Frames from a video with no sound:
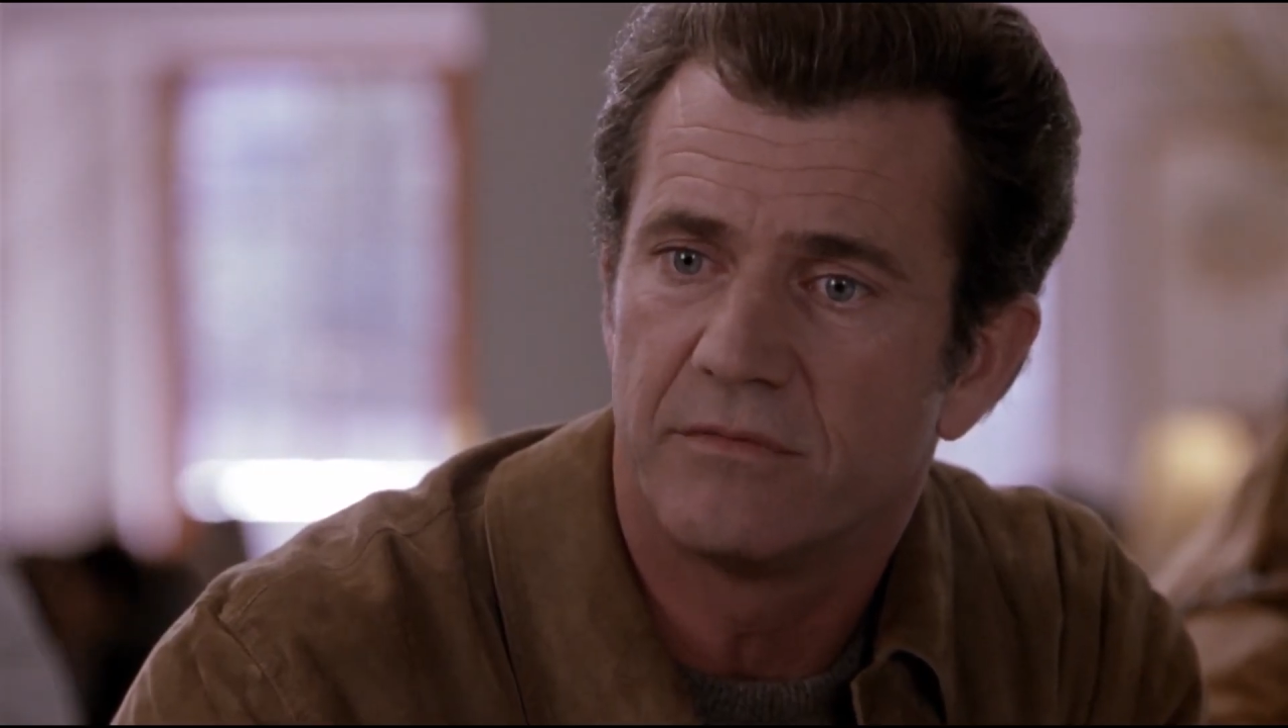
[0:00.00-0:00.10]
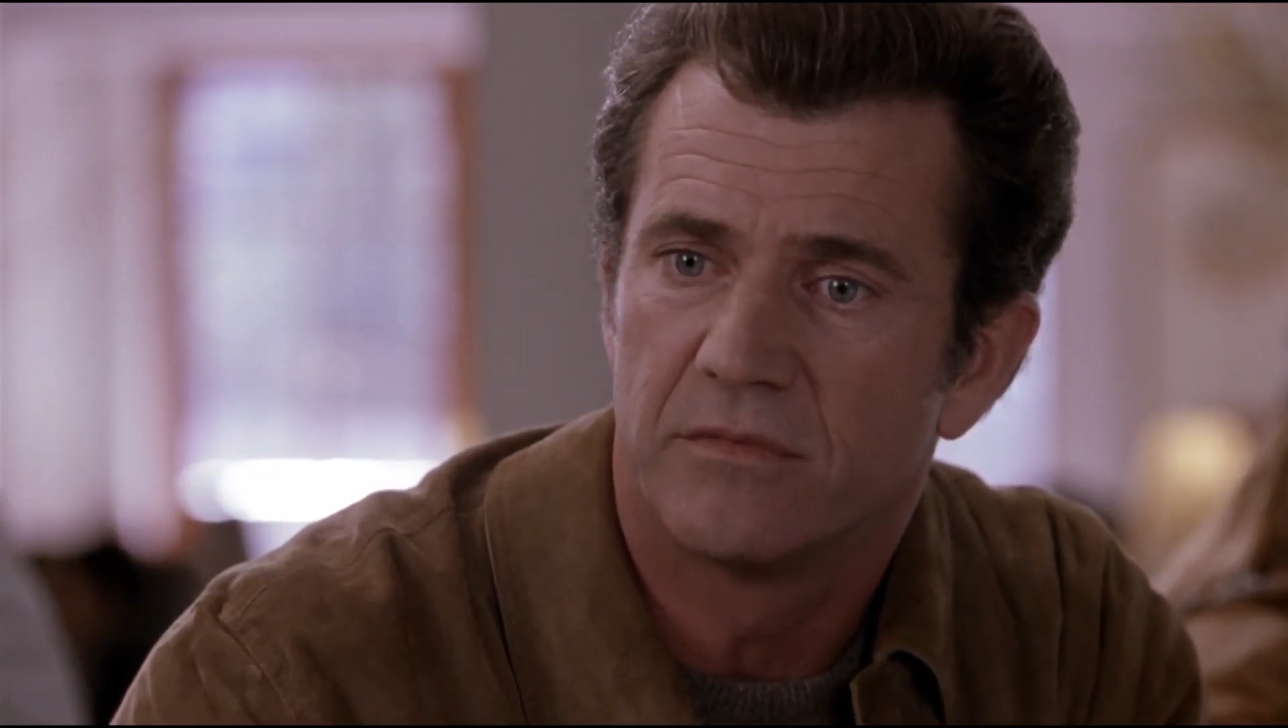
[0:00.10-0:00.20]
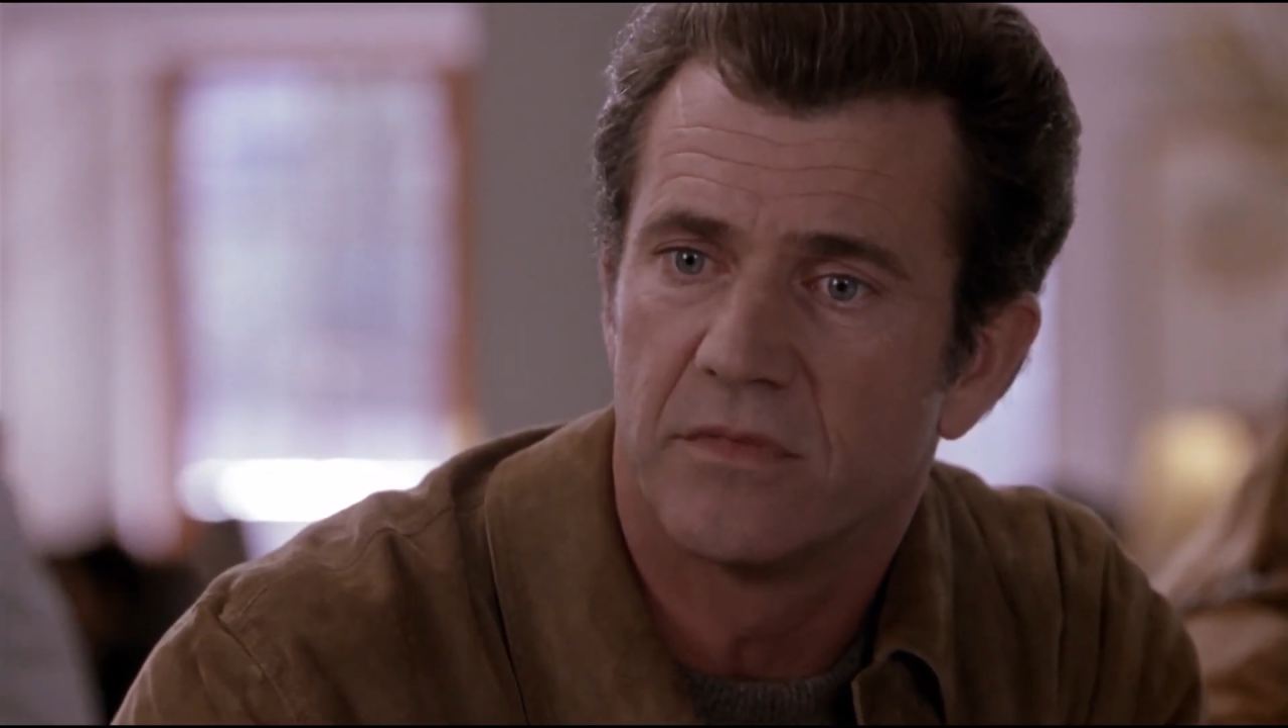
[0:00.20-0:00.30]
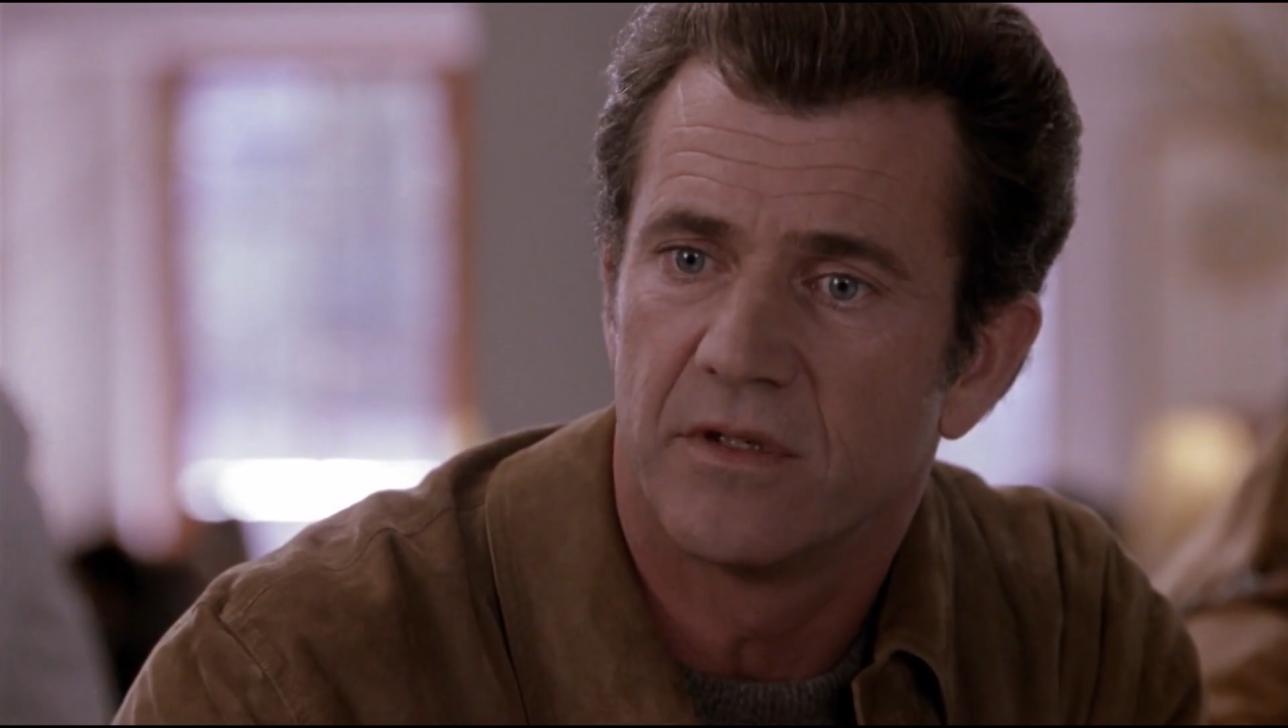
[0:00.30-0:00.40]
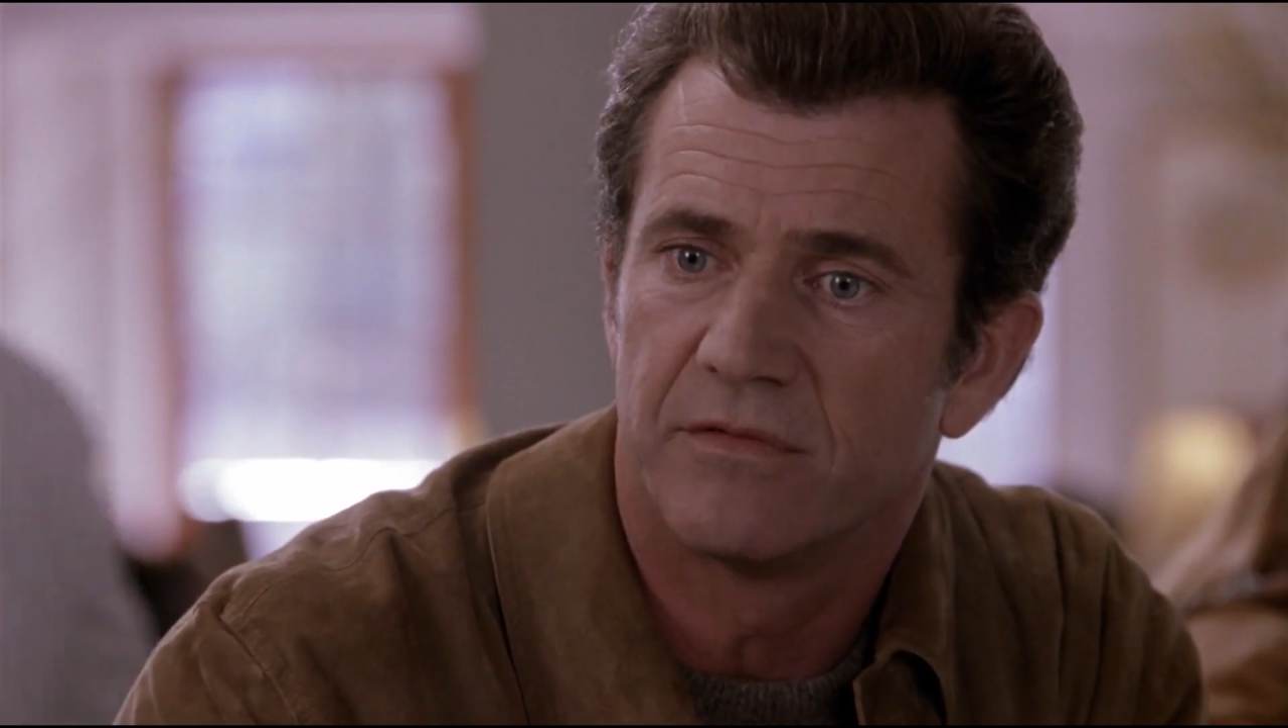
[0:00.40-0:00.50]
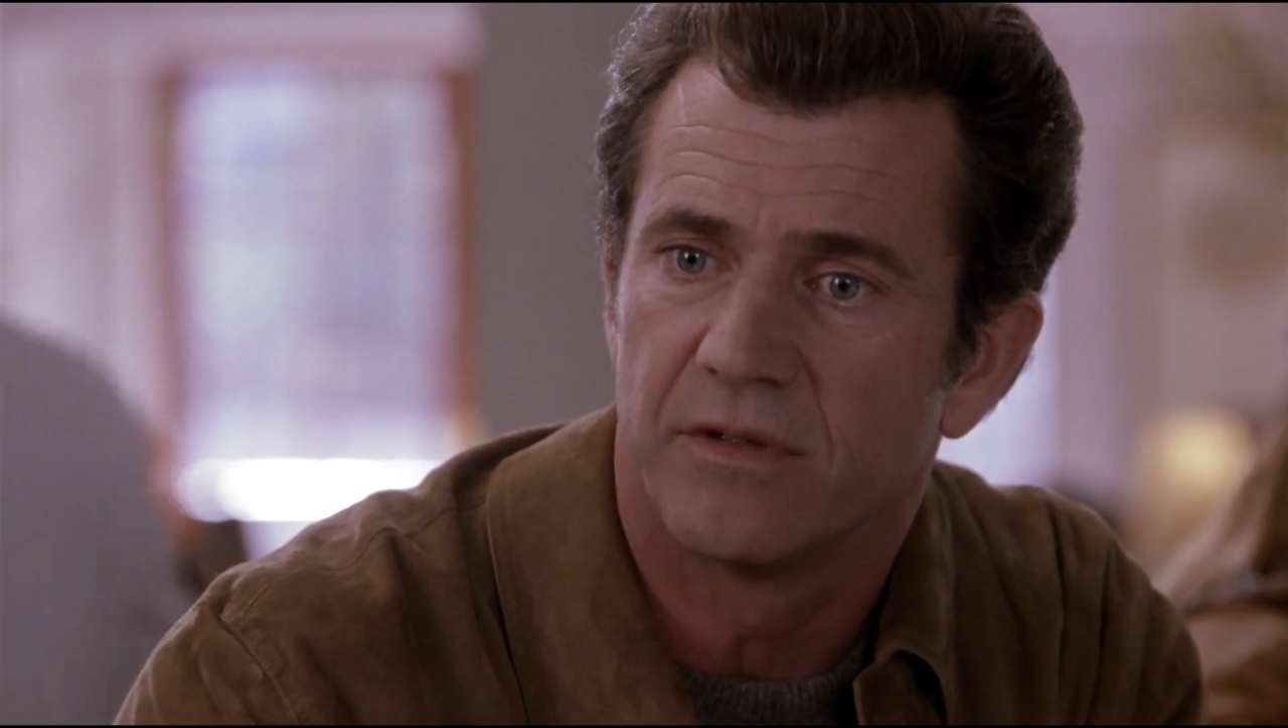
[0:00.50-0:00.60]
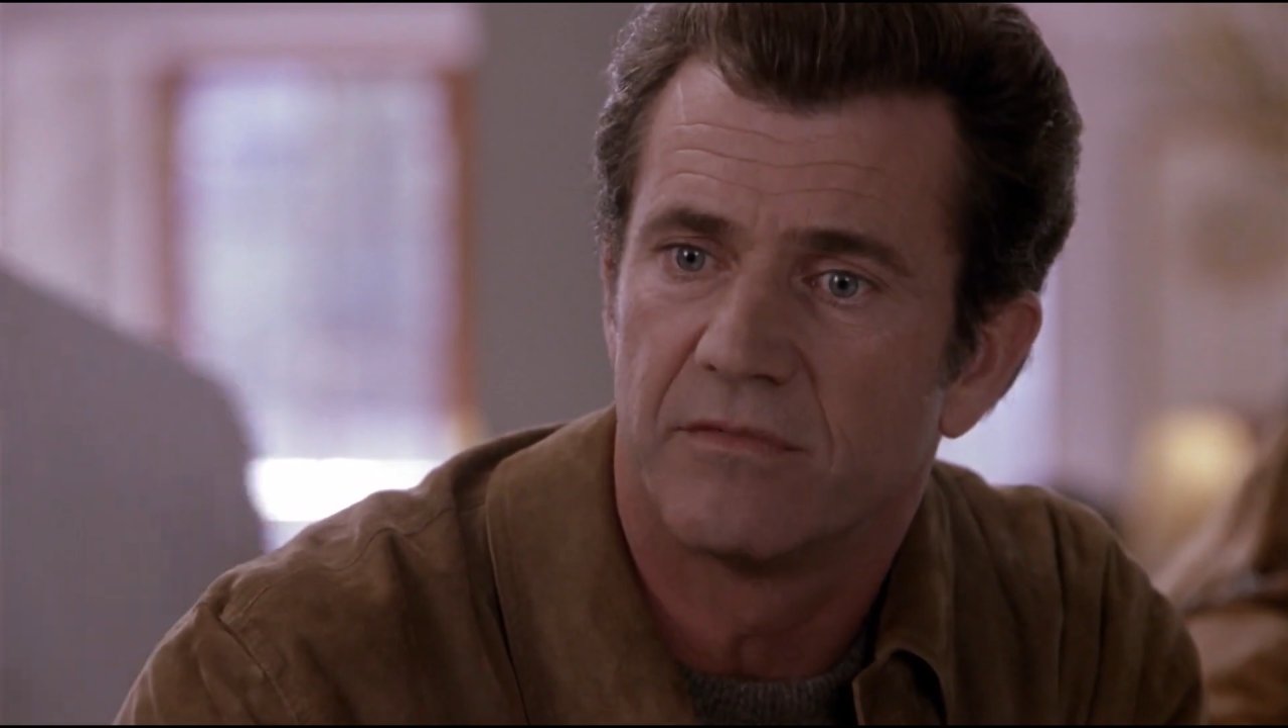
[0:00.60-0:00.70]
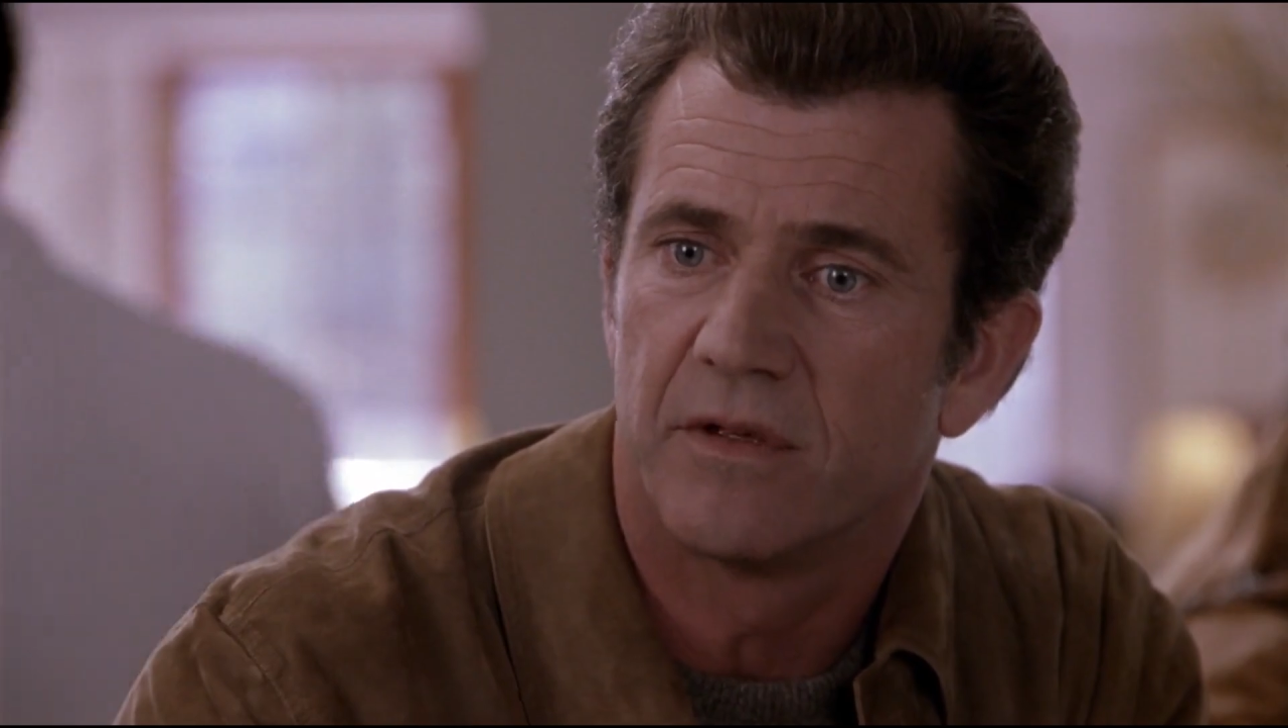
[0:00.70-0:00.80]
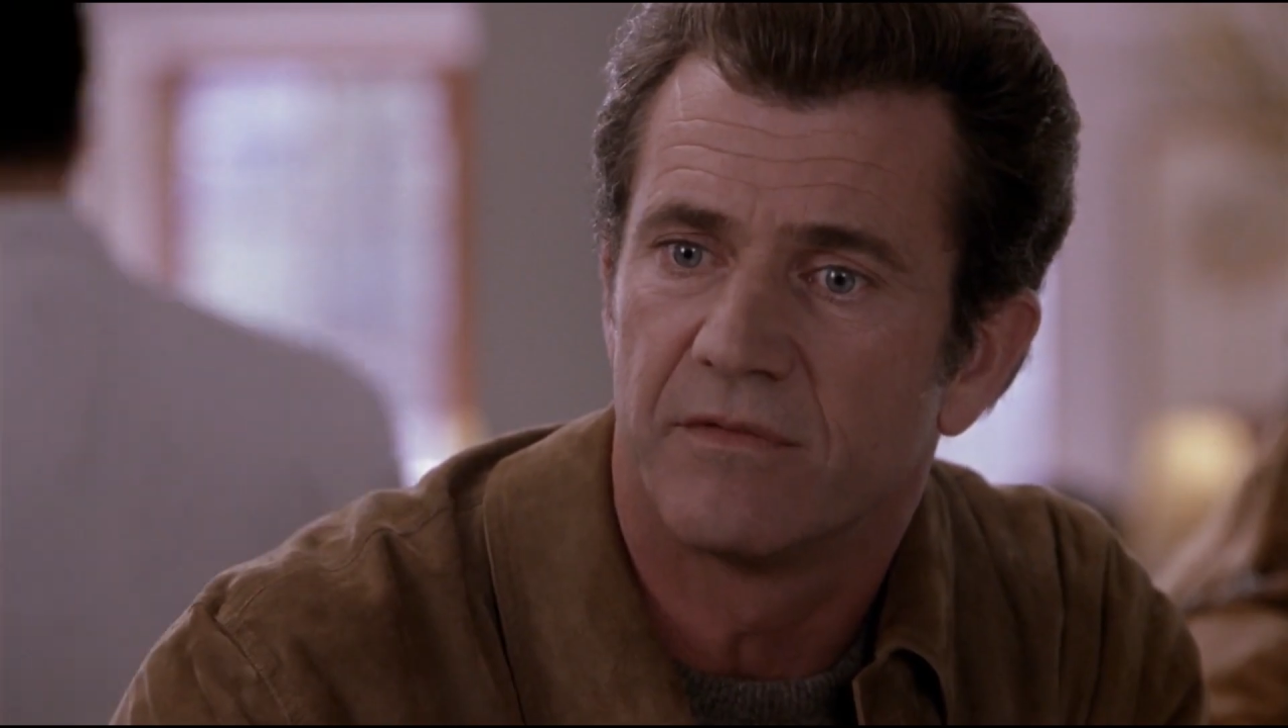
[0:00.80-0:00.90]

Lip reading: suspects that